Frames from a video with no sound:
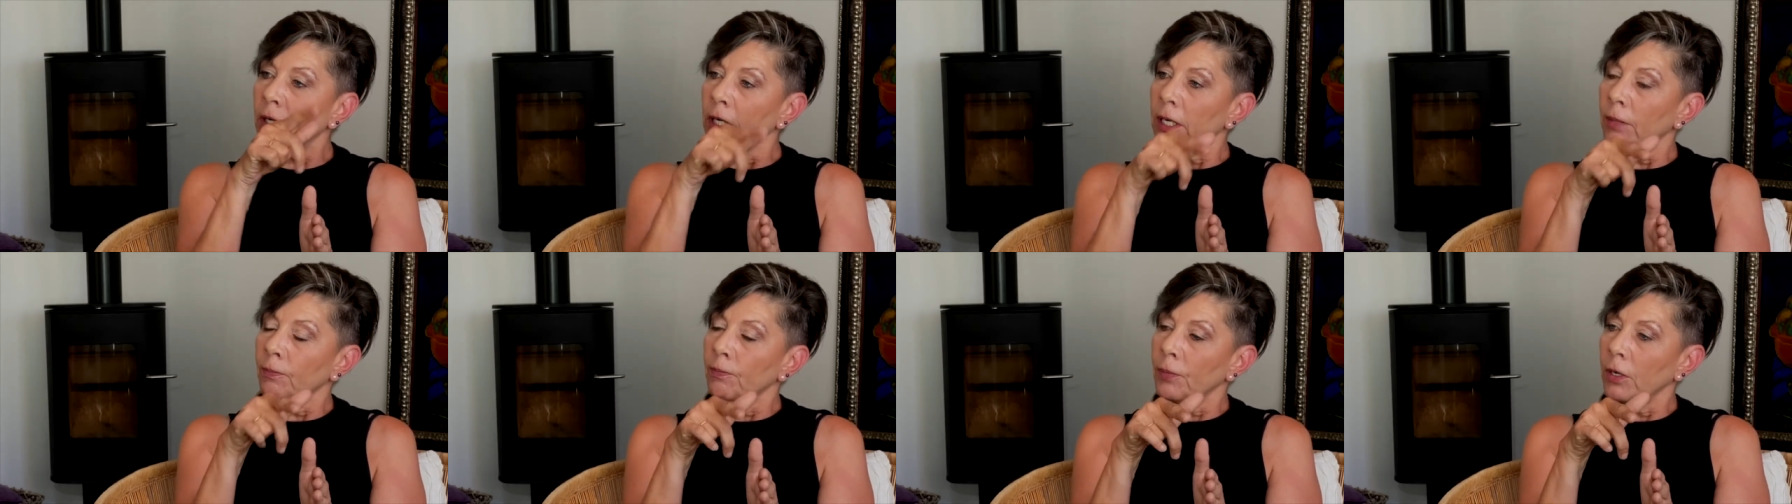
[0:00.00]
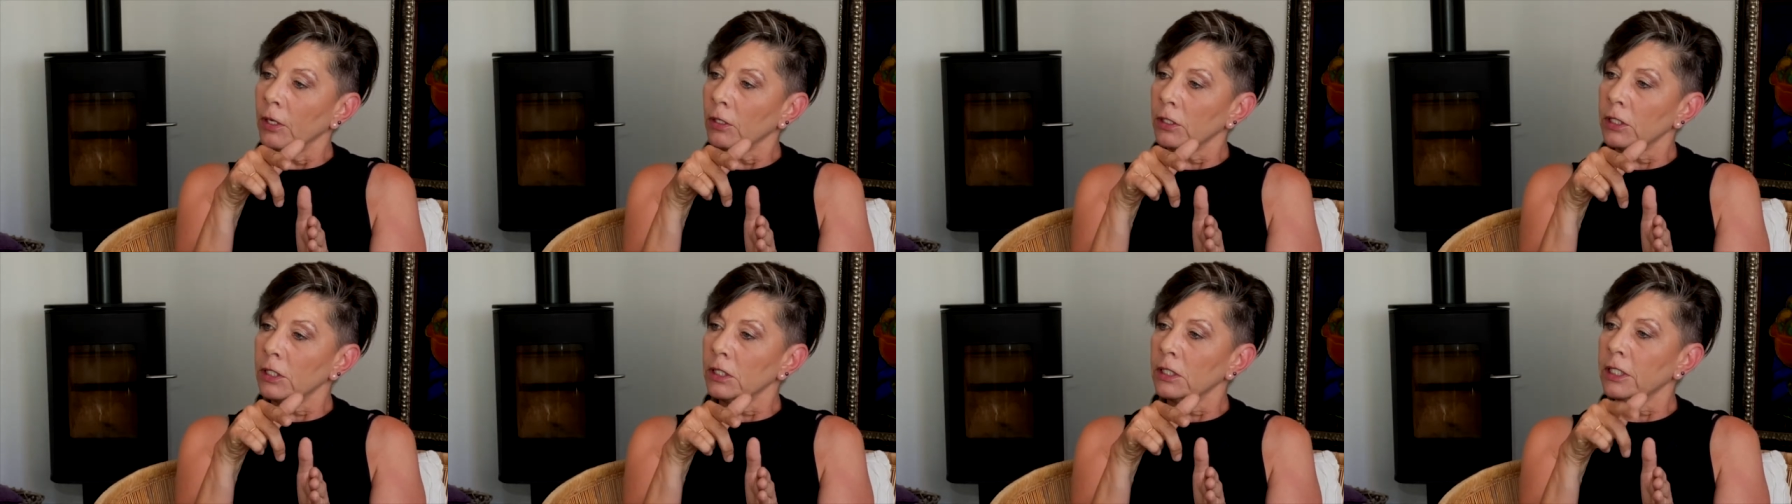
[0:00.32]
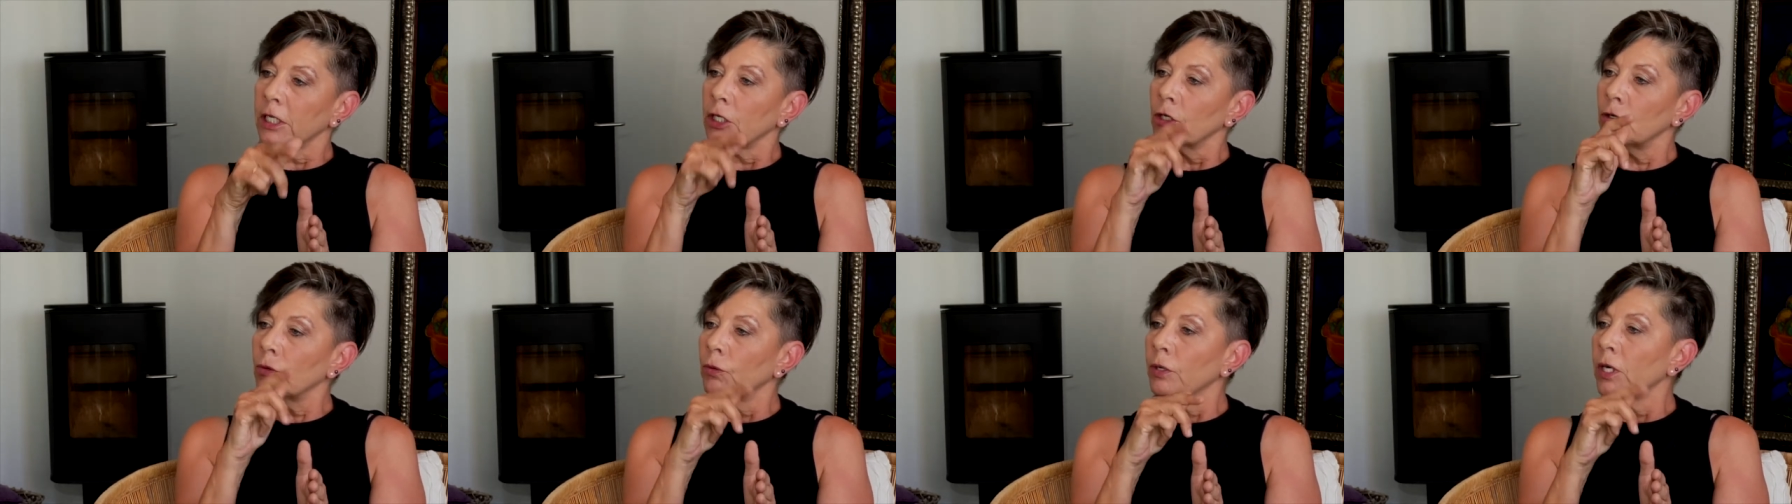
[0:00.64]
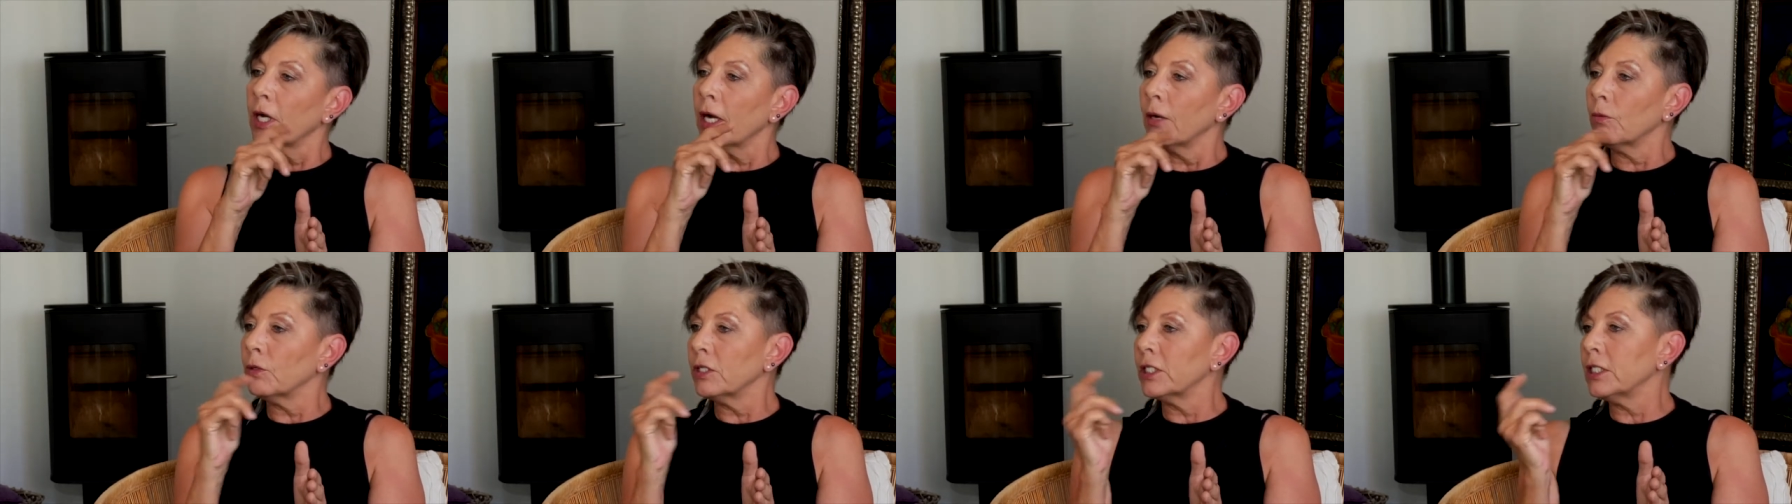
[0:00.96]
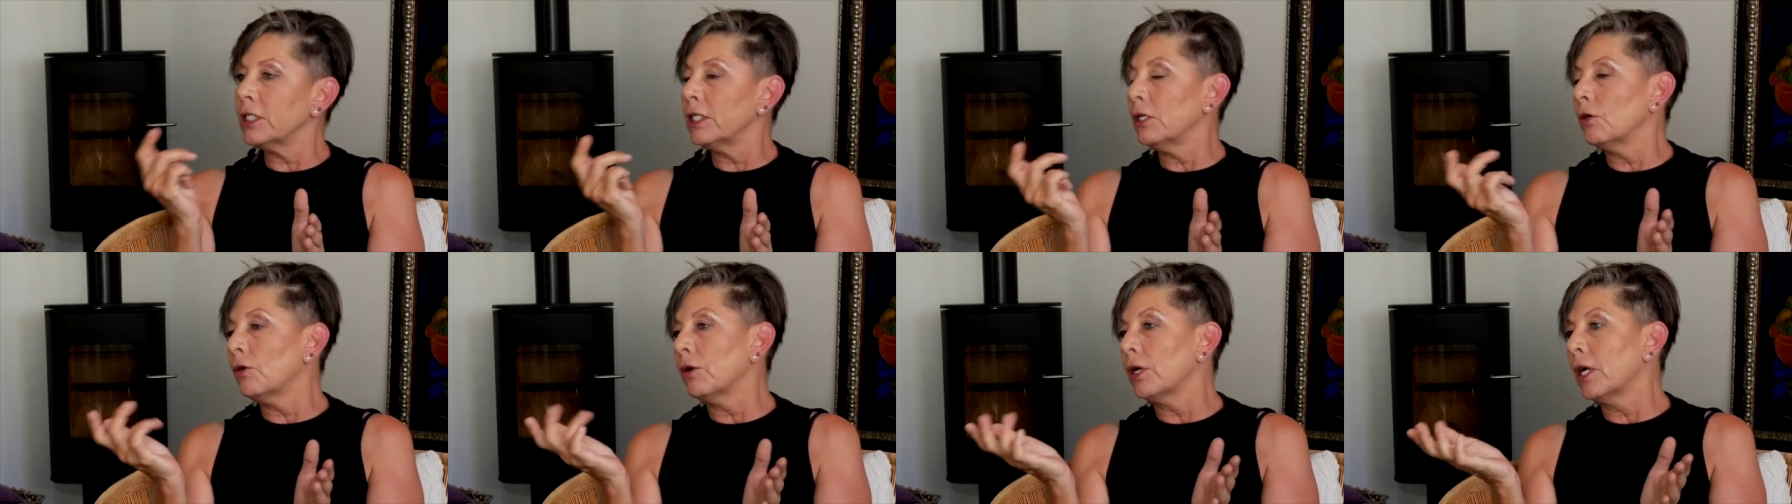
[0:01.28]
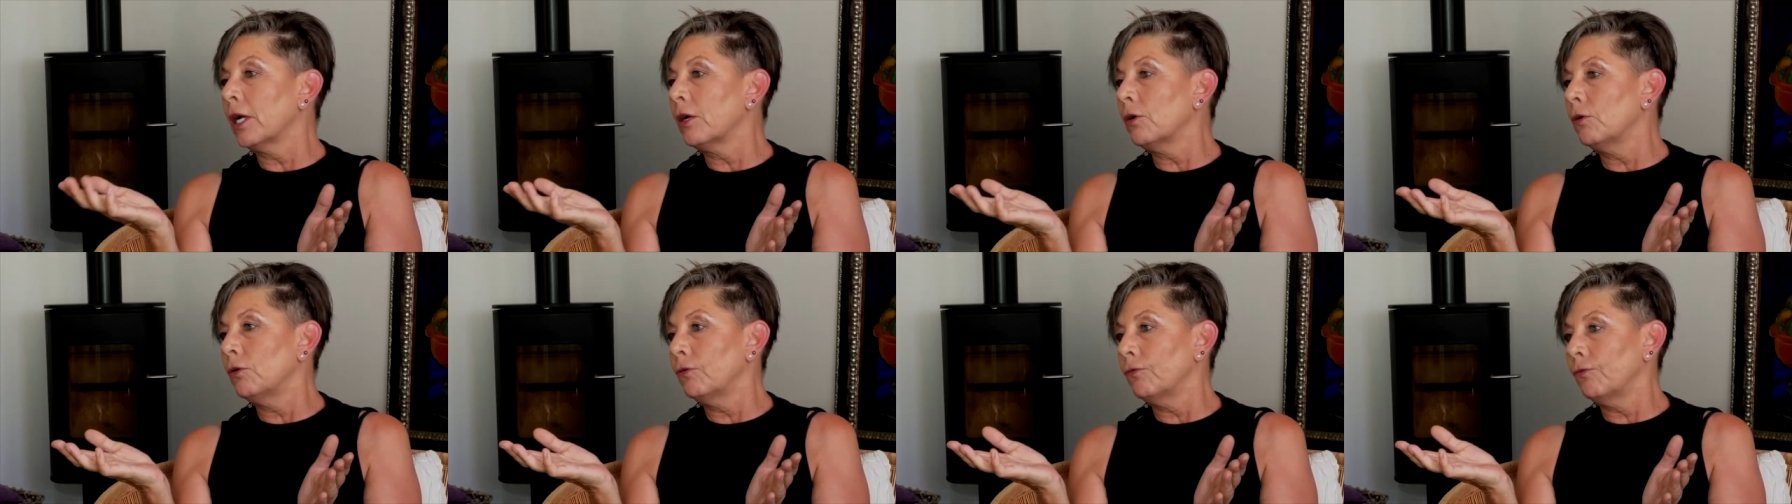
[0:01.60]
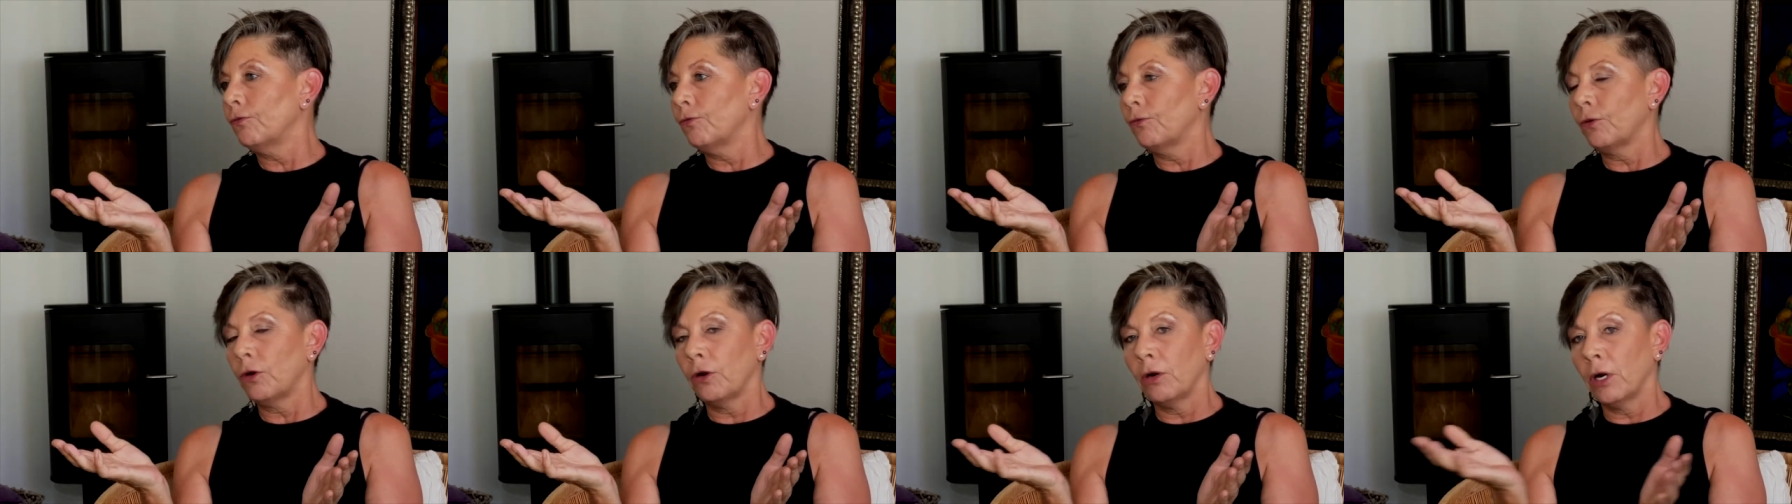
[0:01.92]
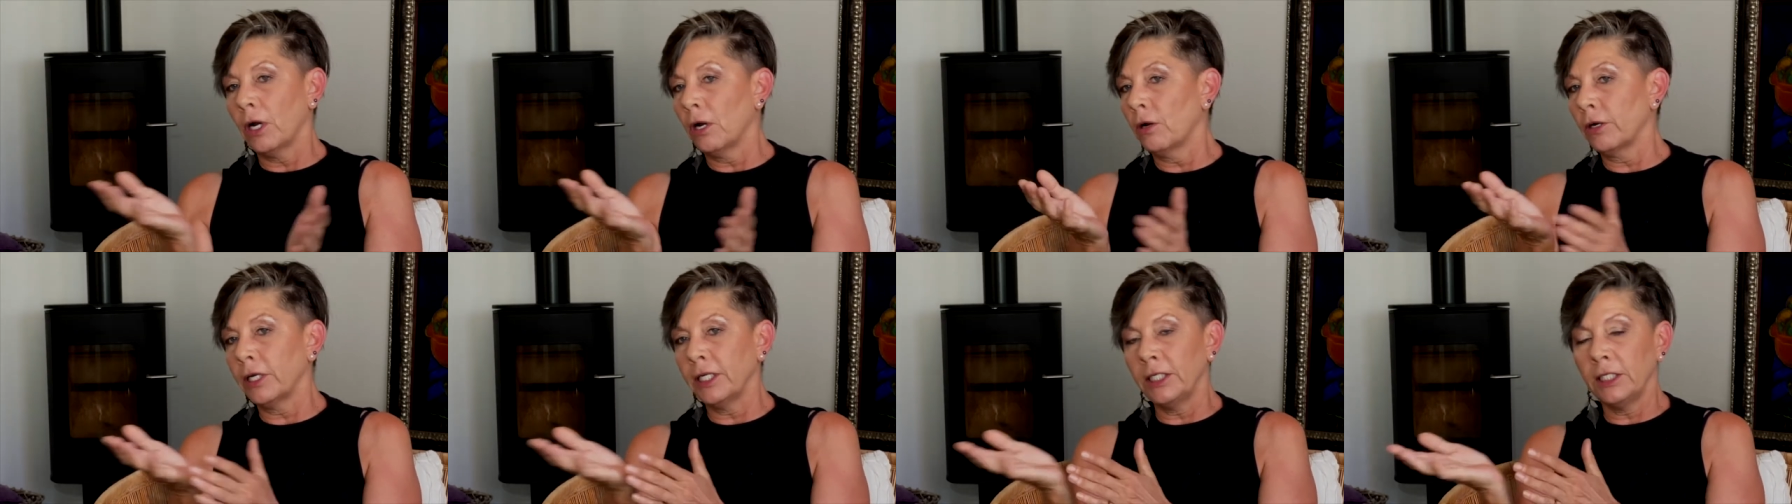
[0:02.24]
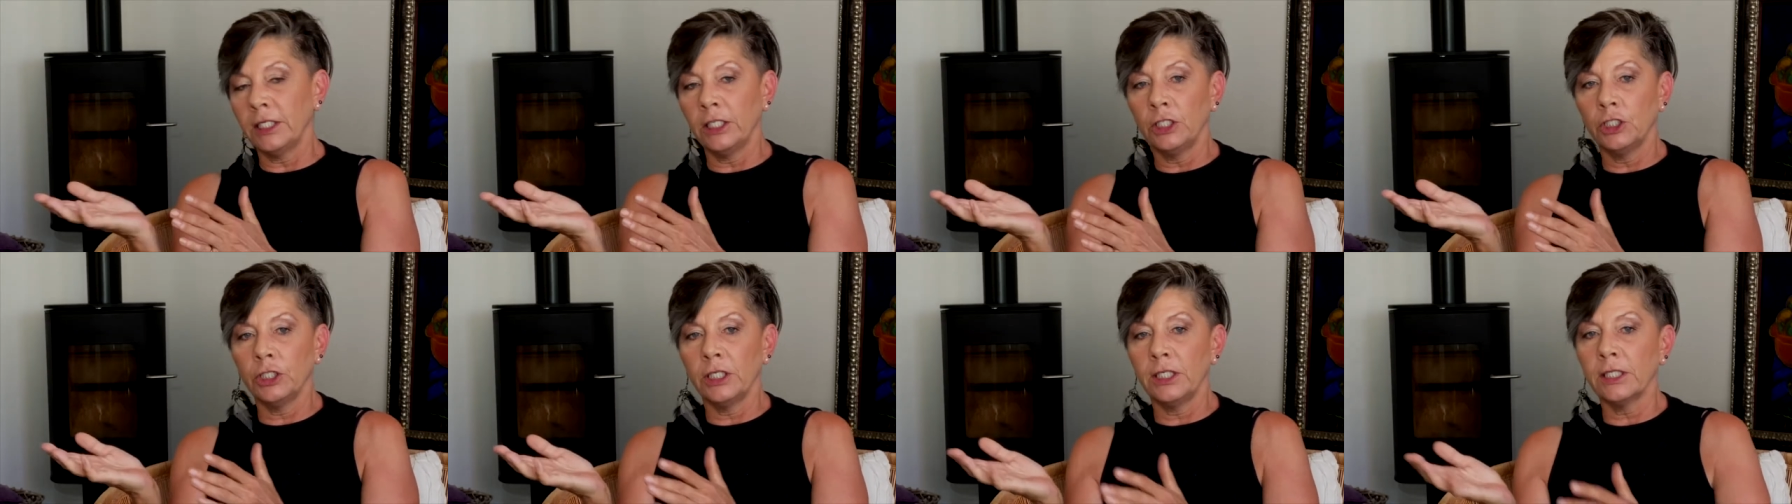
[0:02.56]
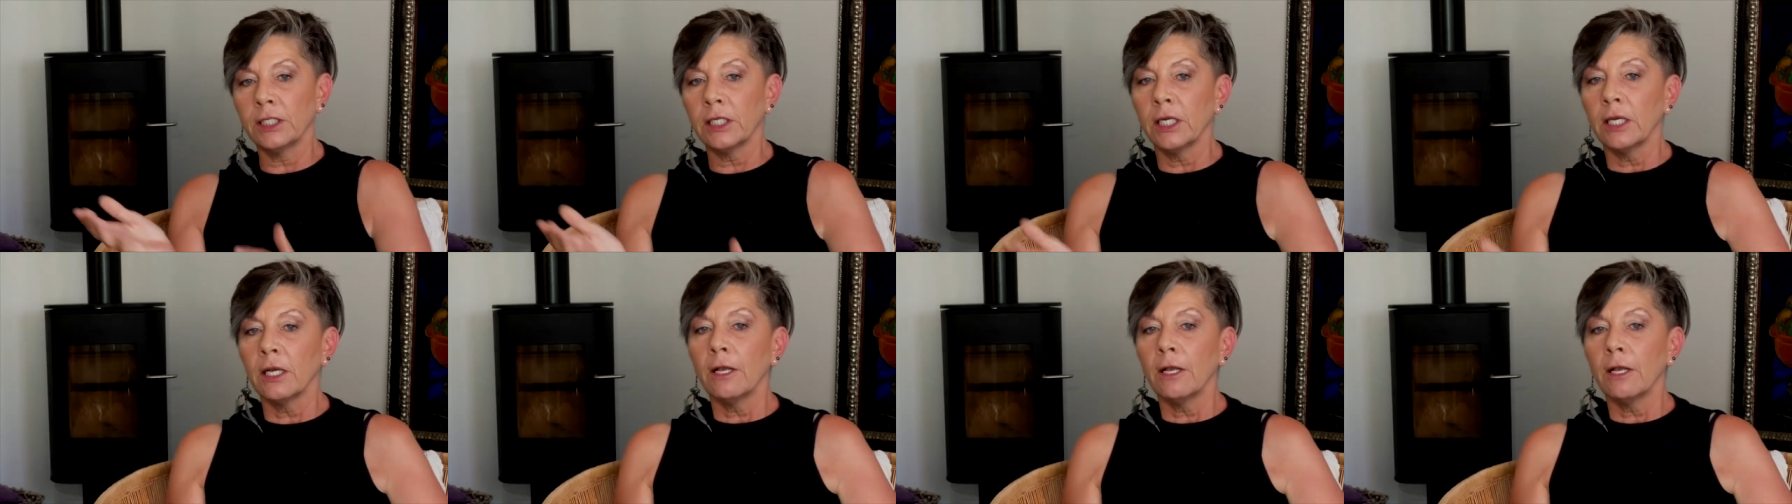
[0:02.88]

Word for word: impulses that you and I would see on our nerve, on our ECGs.